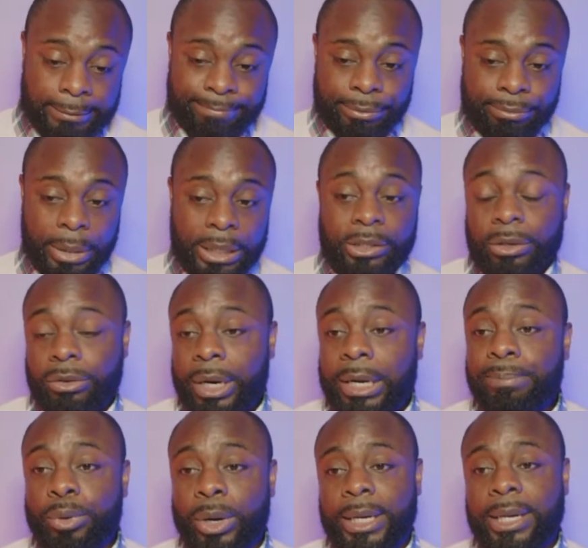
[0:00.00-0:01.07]
makes a
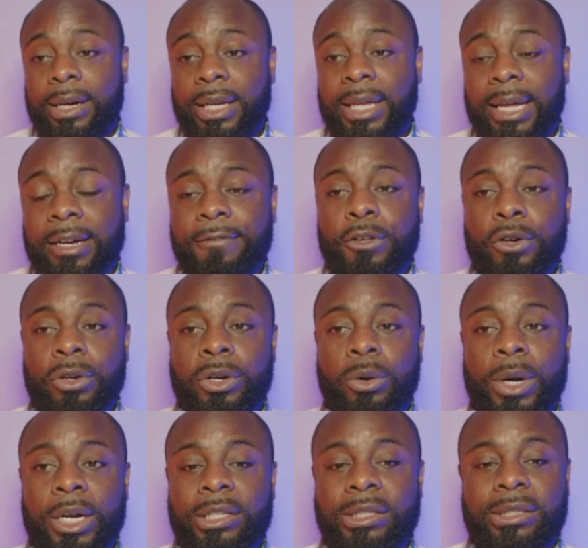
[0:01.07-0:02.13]
great point. And again, if you don't know
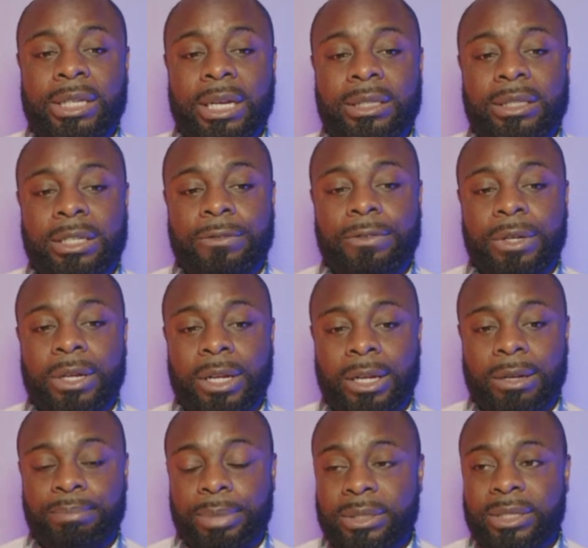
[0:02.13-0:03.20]
what incentive
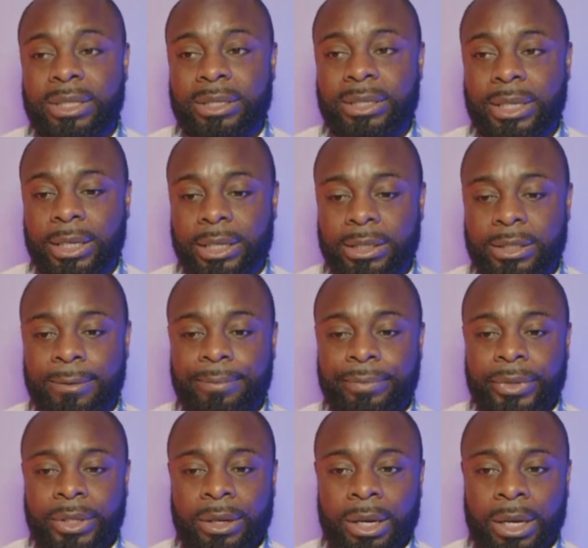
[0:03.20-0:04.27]
business is,
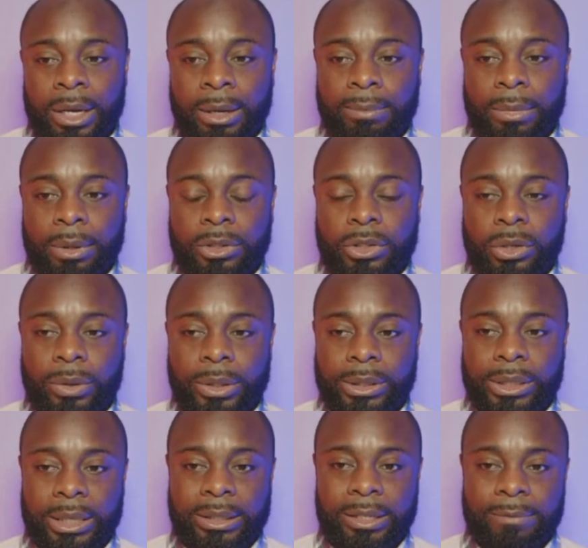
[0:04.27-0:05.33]
so
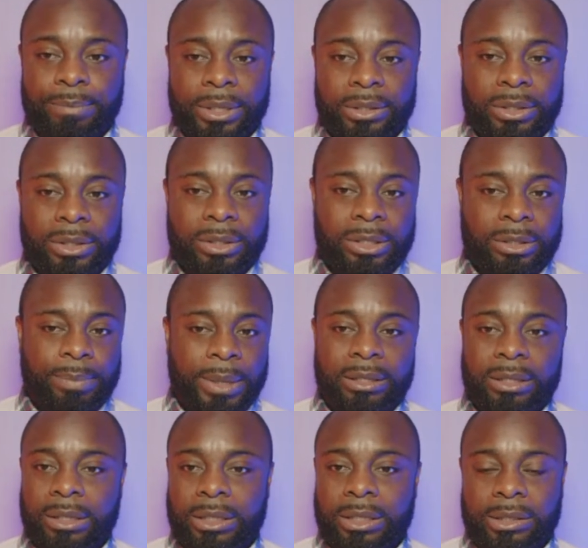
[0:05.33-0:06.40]
incentive business is
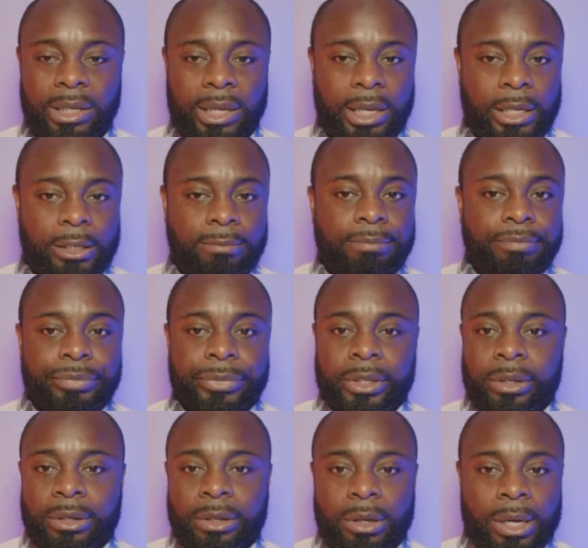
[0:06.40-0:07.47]
basically saying,
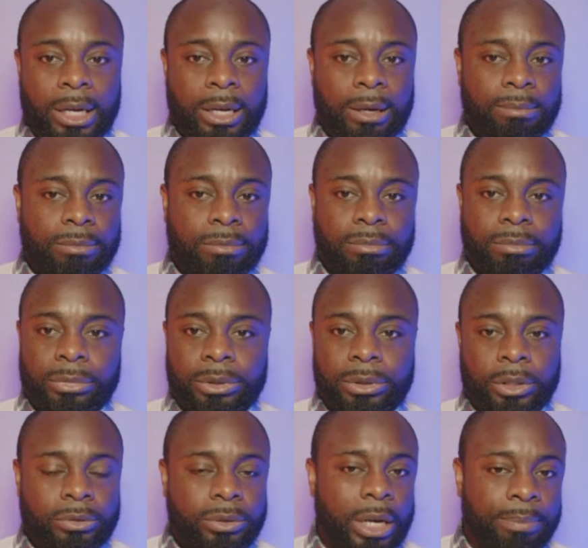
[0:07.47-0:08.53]
you
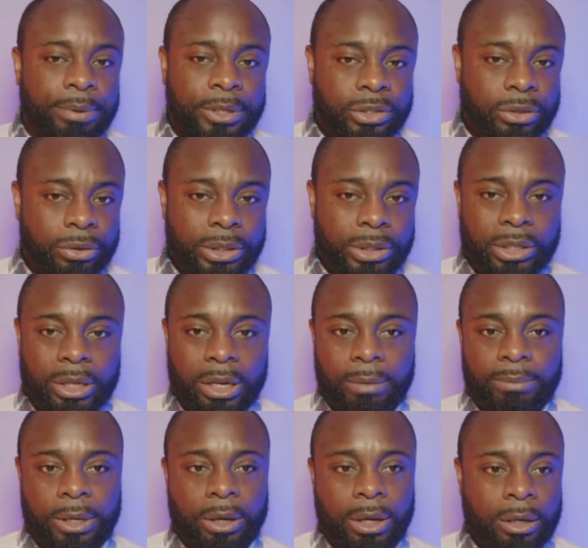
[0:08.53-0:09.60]
know, top insurance
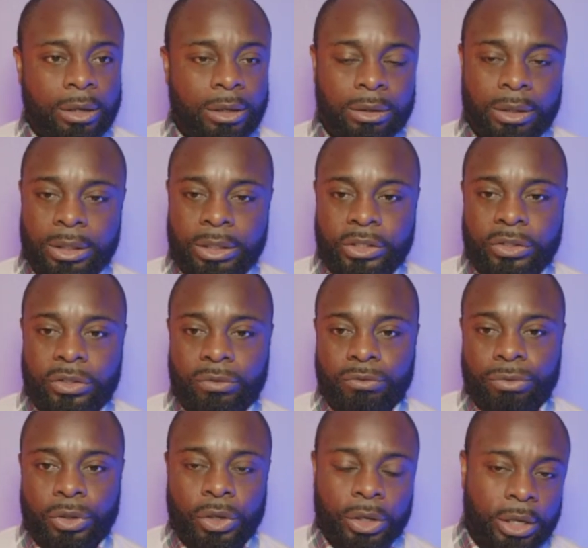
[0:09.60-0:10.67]
company is
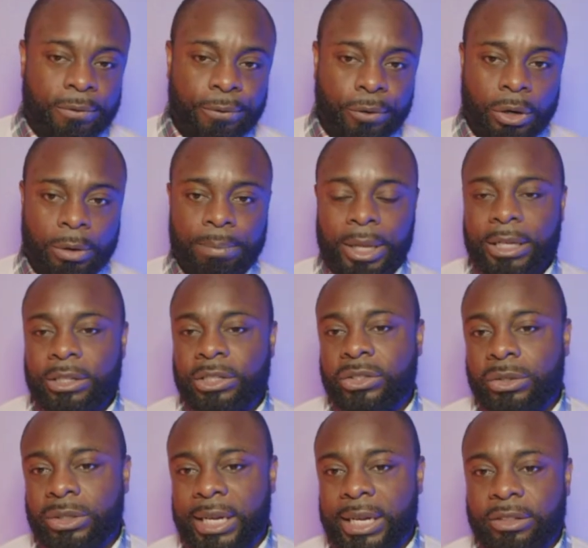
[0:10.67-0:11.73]
looking for a place
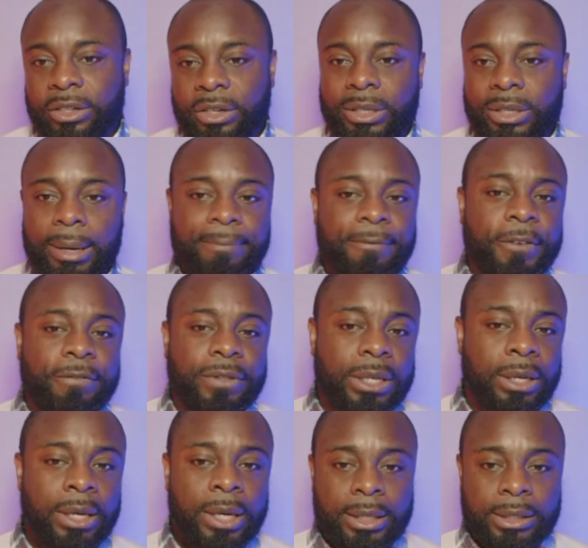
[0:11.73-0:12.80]
to take their top
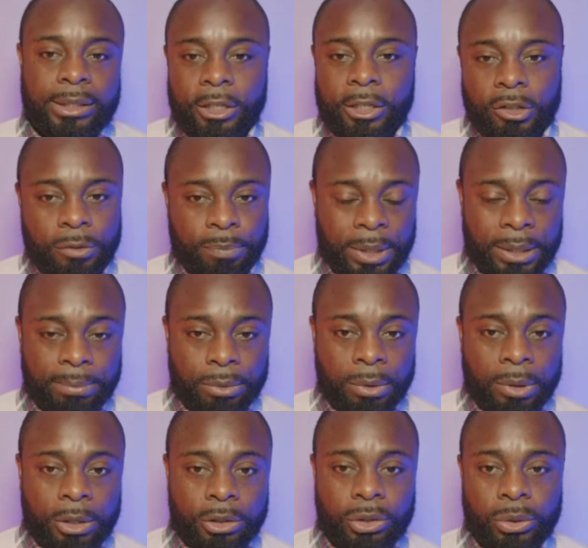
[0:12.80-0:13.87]
50
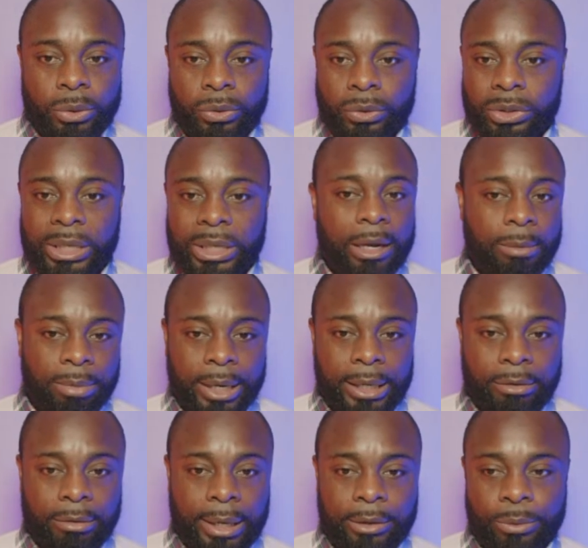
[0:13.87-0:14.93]
salespeople to celebrate,
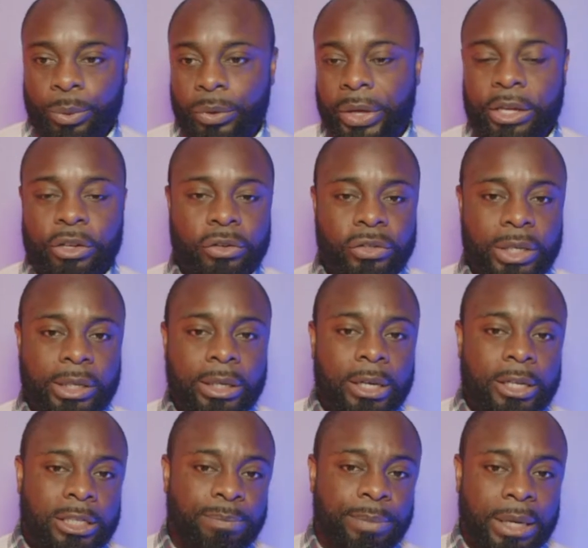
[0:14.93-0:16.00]
right, where they usually
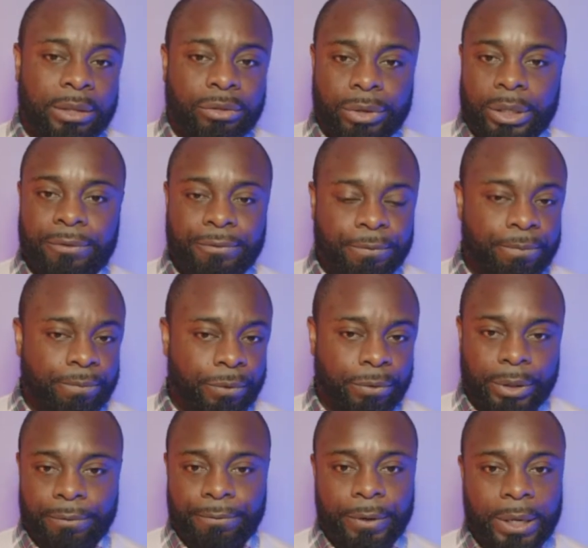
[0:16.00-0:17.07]
spend
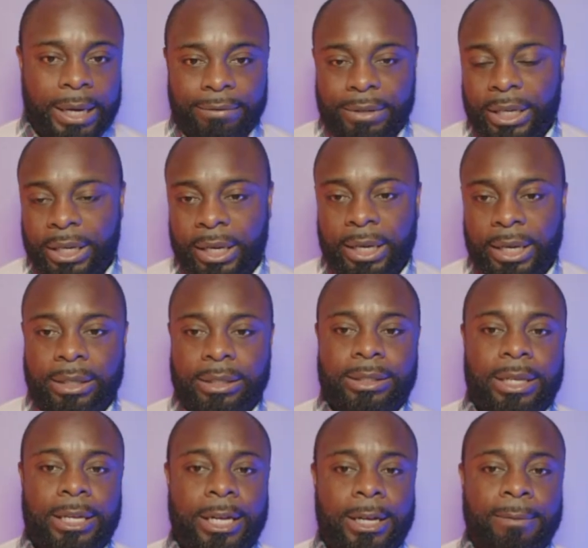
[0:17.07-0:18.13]
three to five
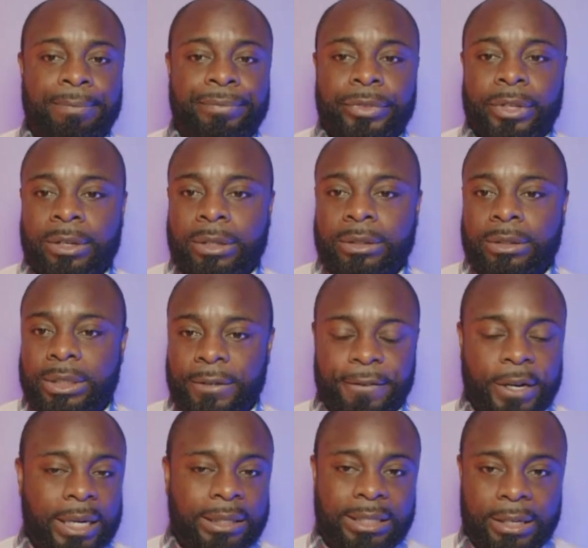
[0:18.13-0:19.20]
days,
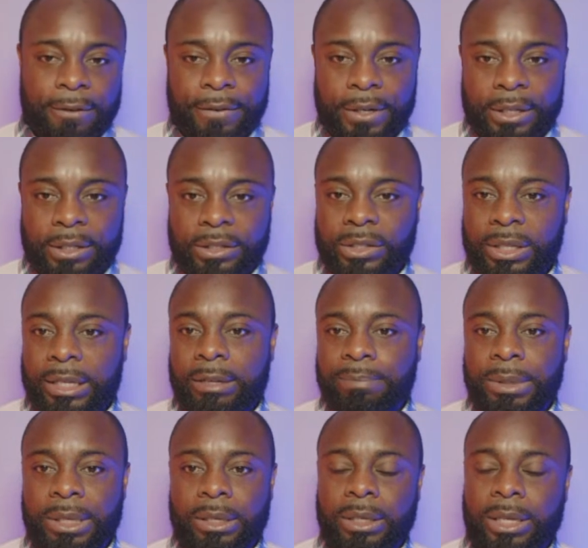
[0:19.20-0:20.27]
different activities. They could
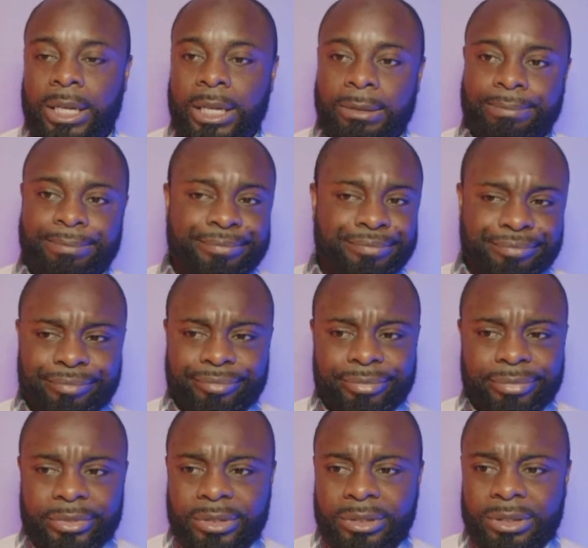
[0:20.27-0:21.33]
be,
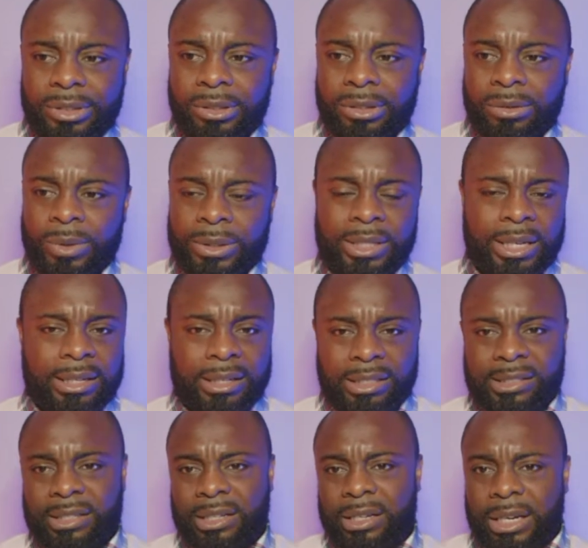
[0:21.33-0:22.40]
what's
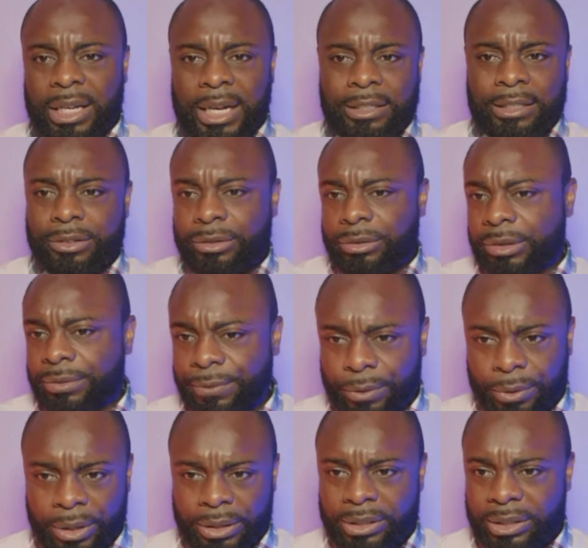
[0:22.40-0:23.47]
that gliding through the
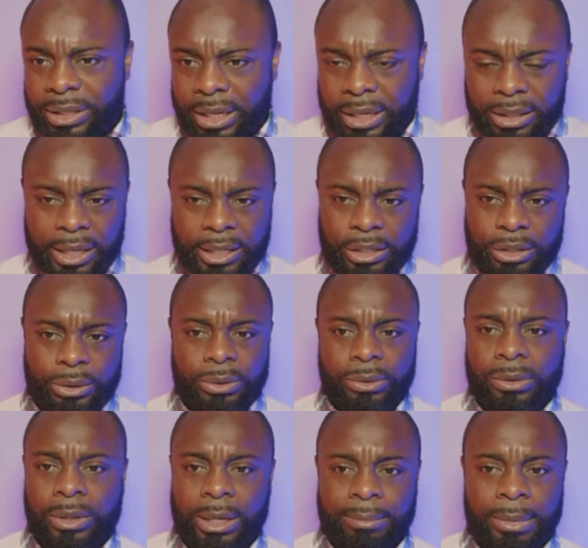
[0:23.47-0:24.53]
forest thing they do,